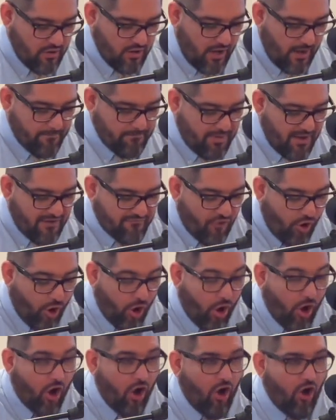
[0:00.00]
Above
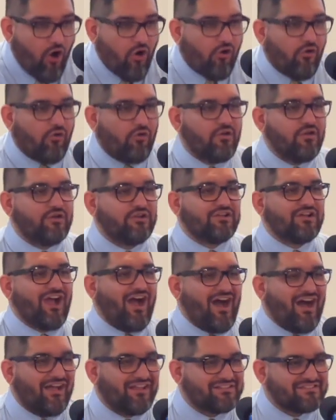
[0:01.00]
all
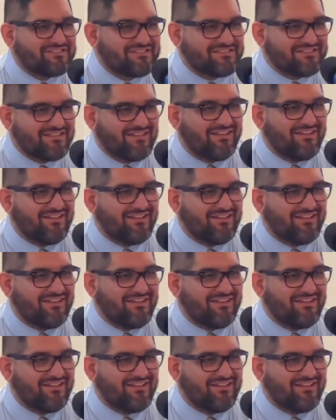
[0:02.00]
gods.